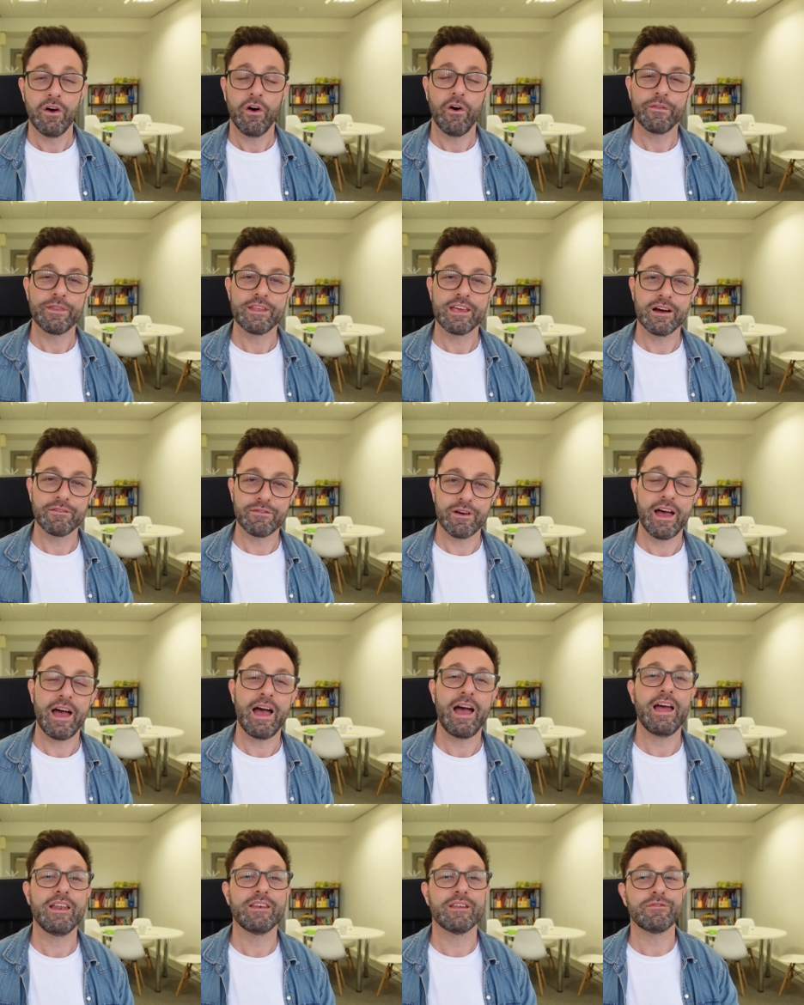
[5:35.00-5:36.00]
On the other
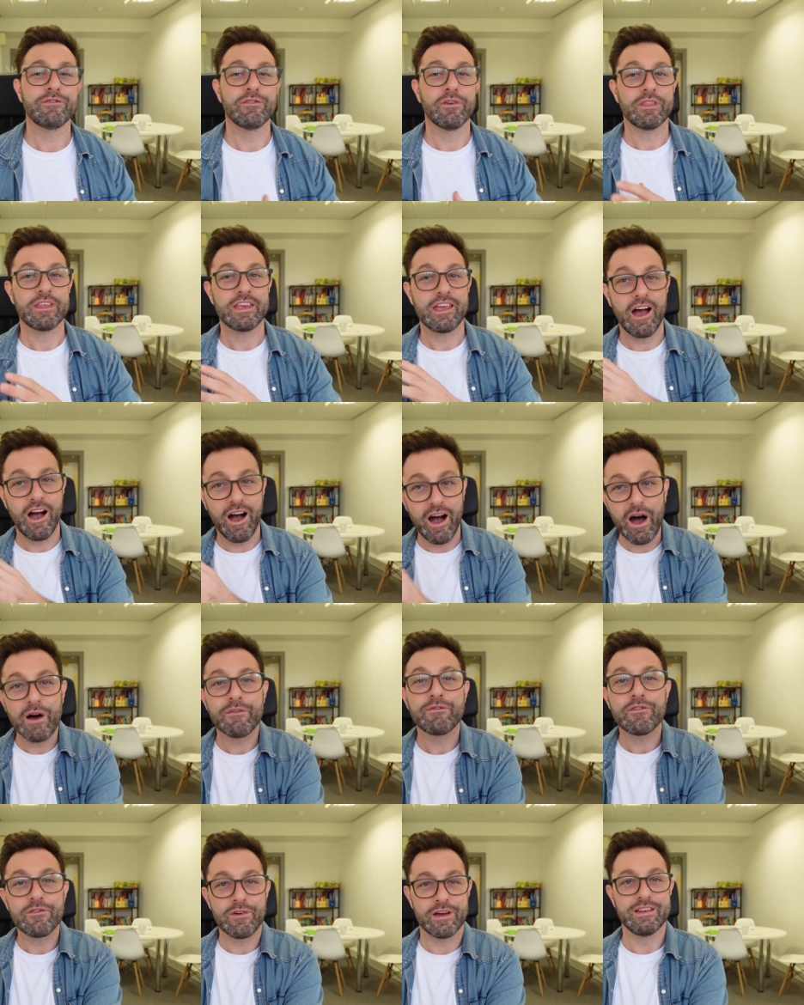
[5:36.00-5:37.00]
hand, if you're at the
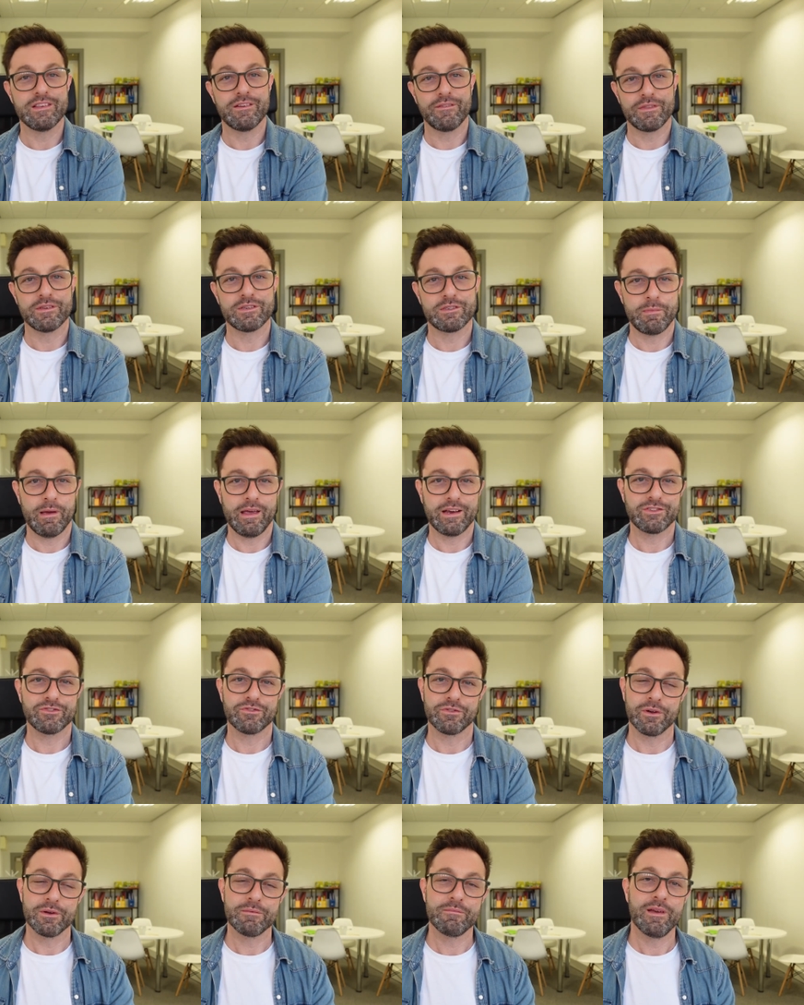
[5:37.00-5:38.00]
other end of the
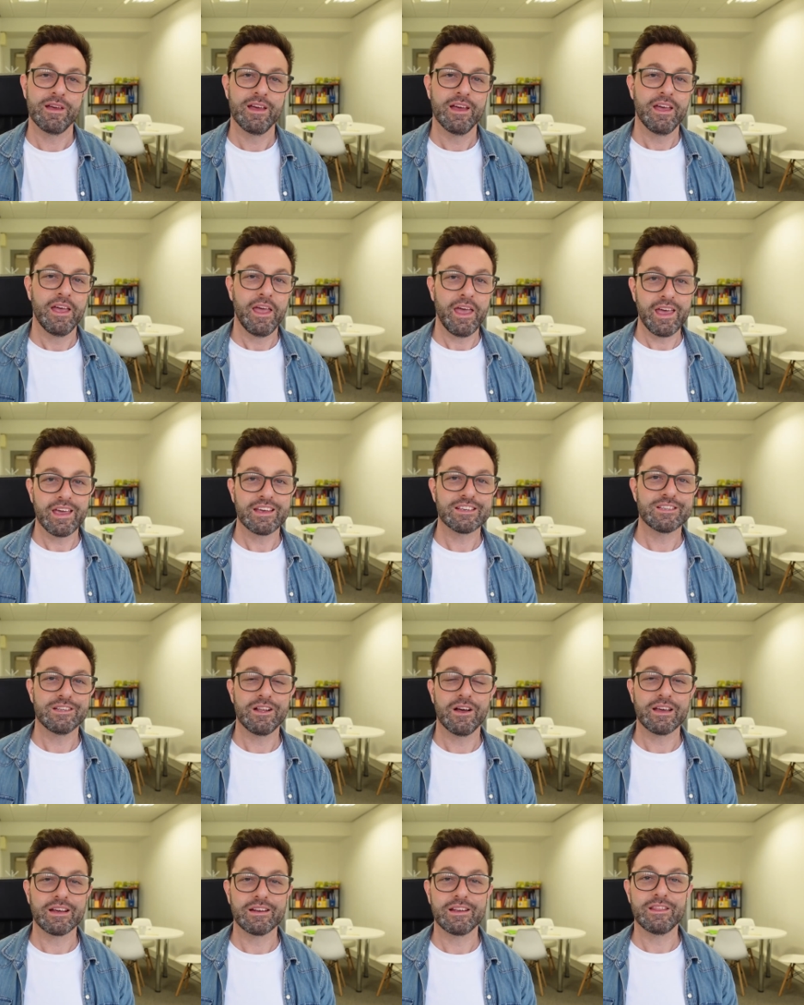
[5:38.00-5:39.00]
spectrum, it is
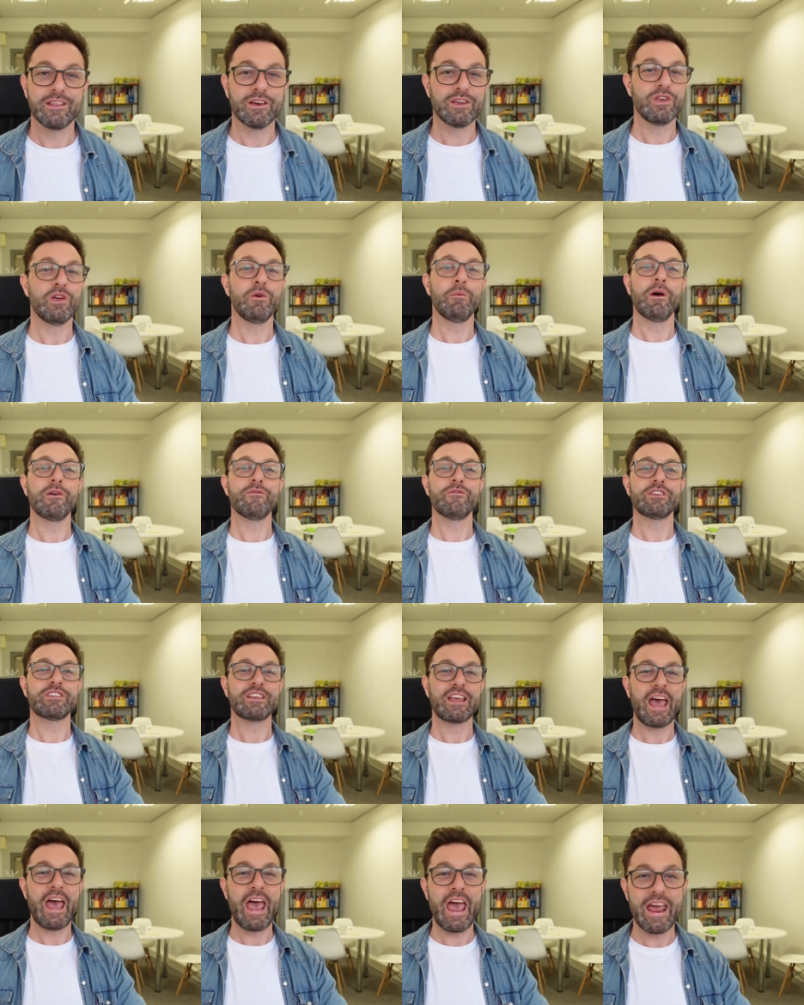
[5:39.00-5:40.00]
likely that you won't
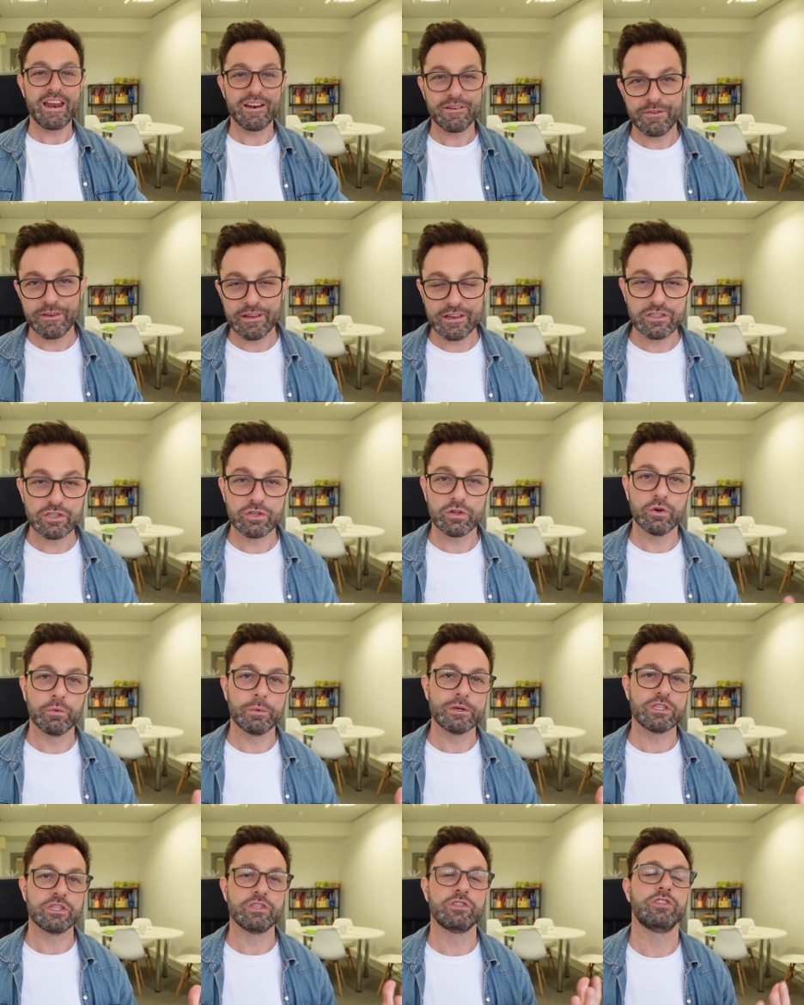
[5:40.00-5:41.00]
risk anything at all,
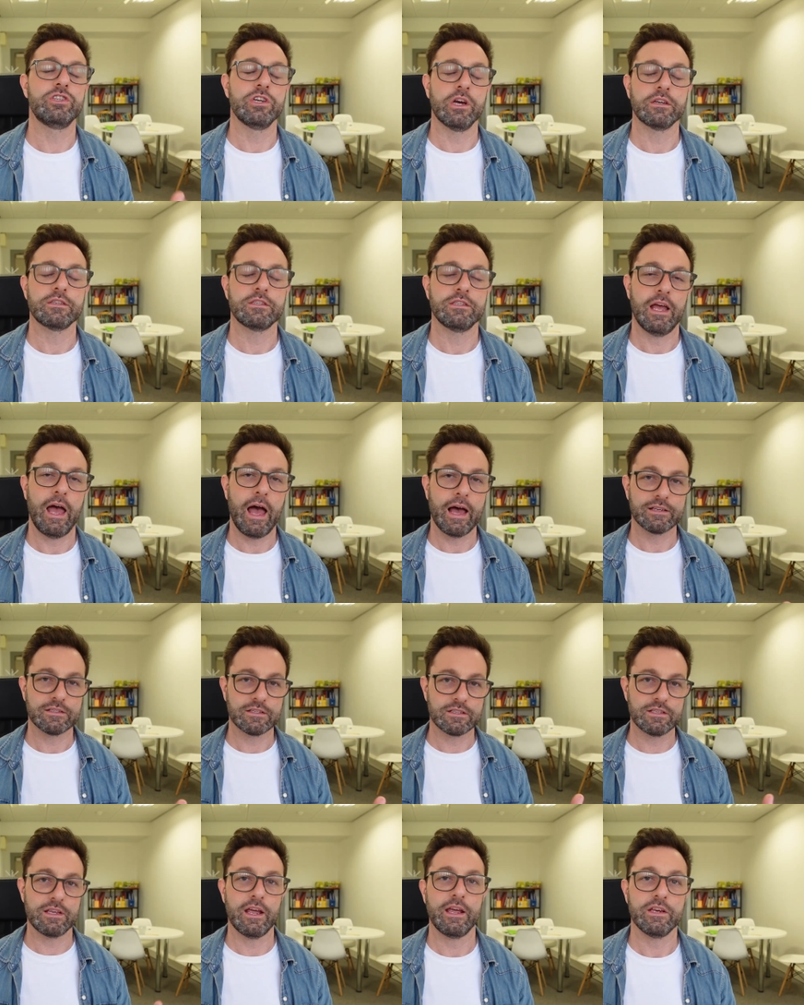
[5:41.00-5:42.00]
which is just as
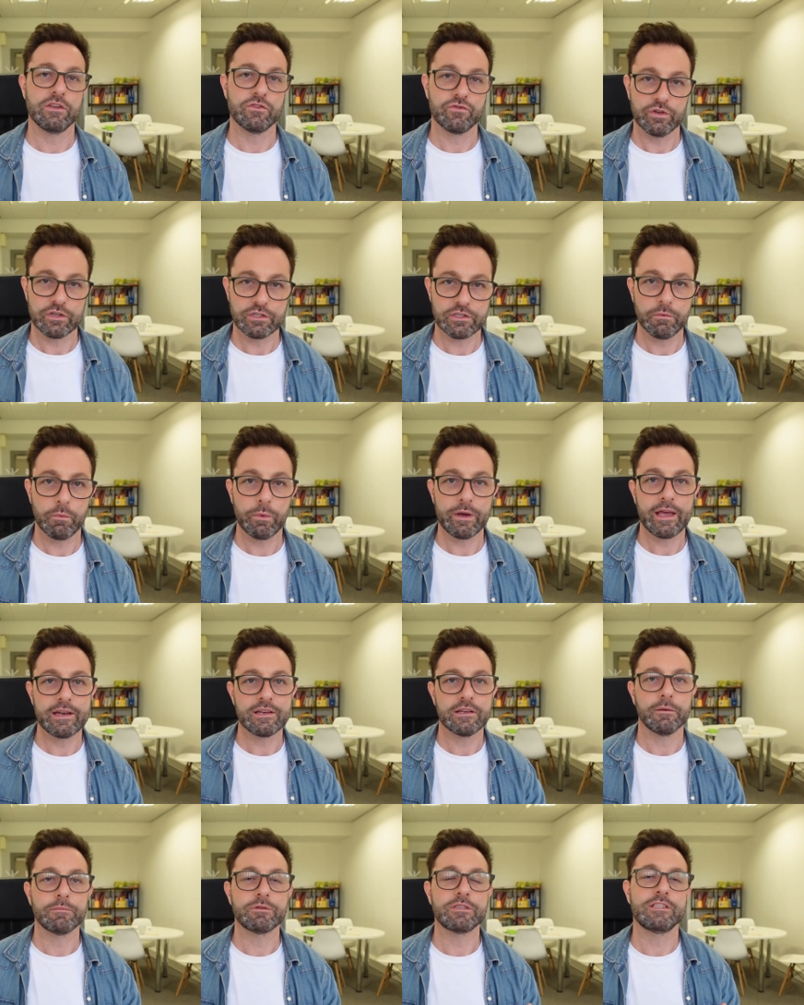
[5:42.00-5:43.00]
dangerous, and we
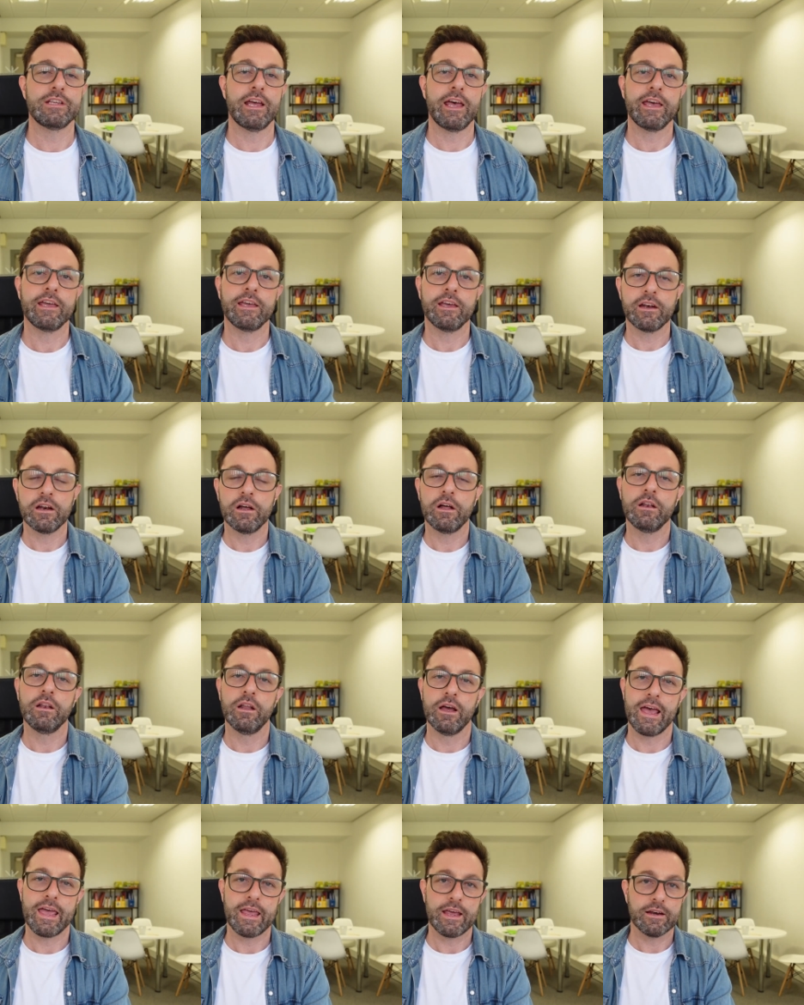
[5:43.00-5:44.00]
end up staying in our
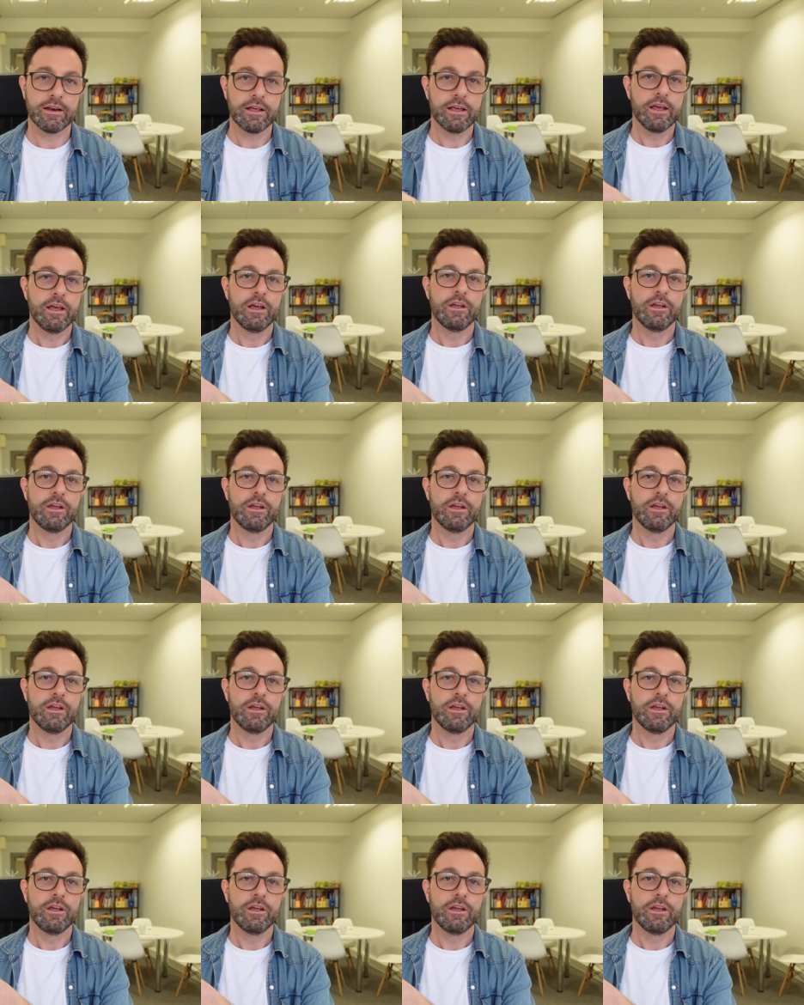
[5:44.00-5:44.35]
lane,